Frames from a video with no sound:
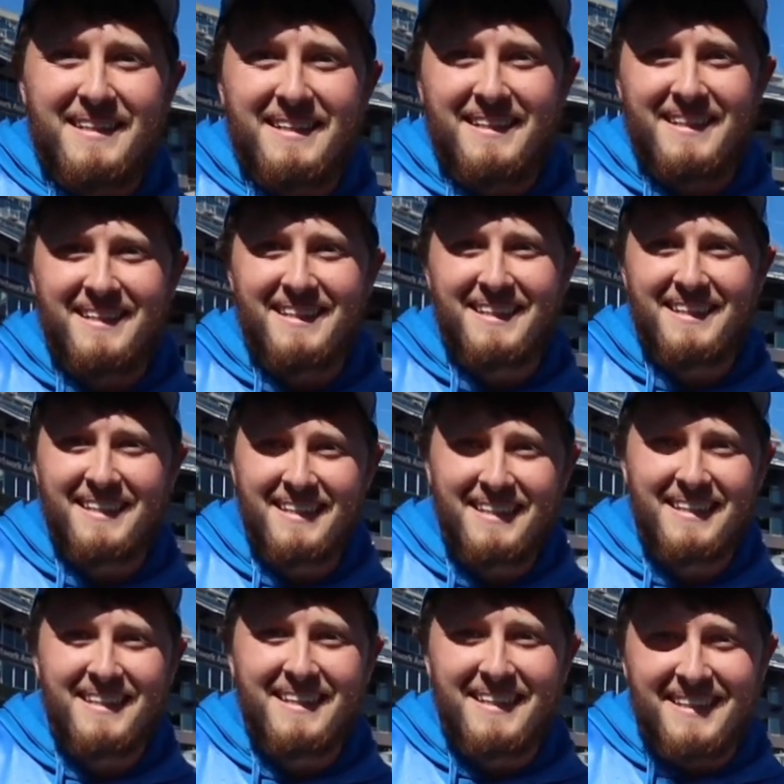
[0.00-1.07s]

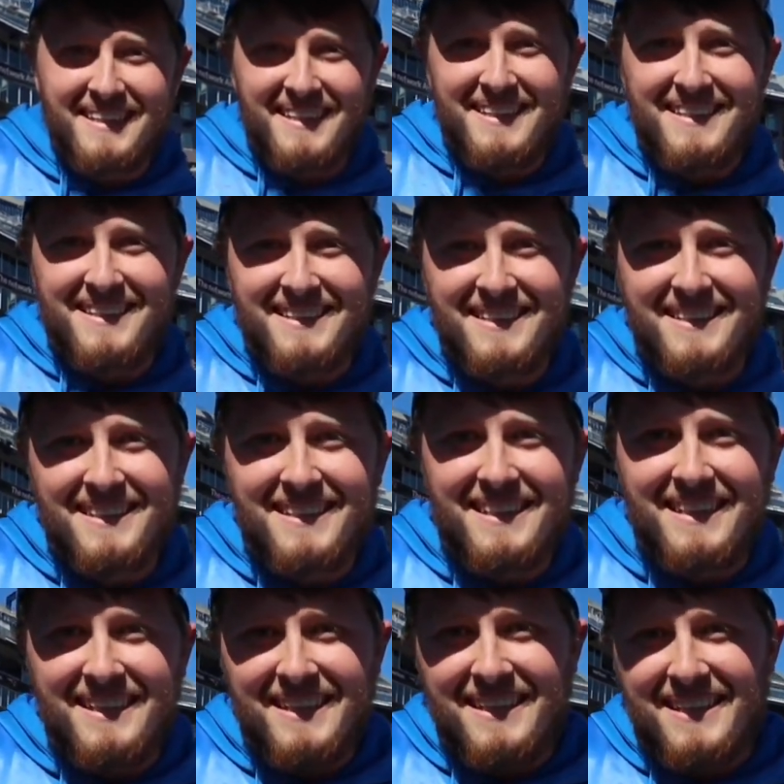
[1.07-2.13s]

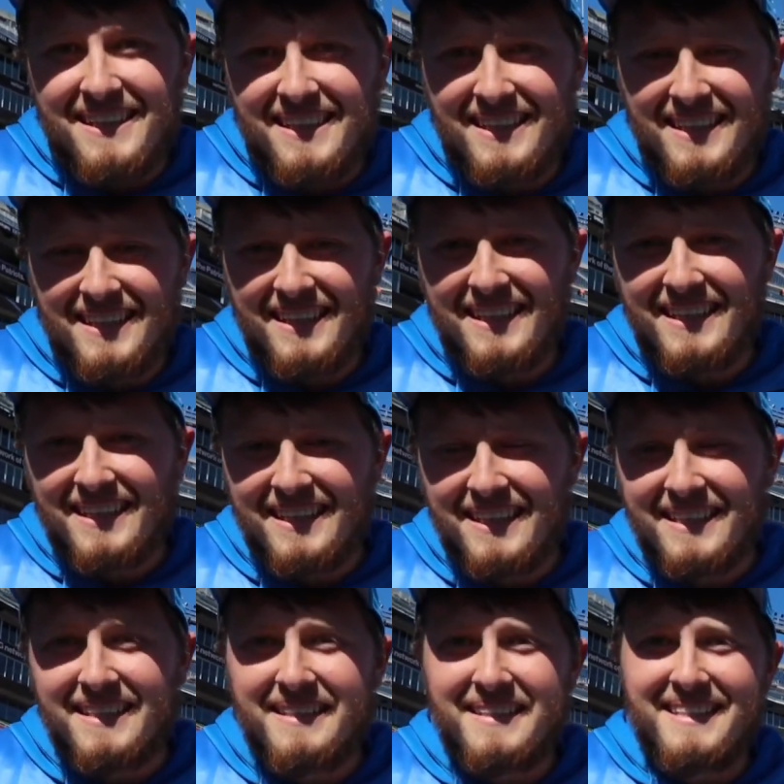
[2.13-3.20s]

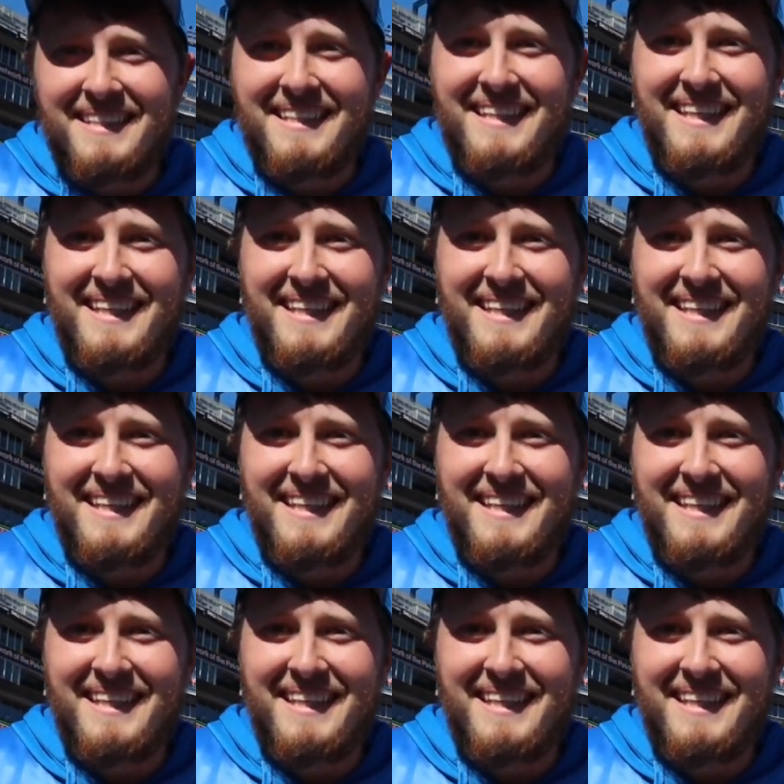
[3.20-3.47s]
(silent)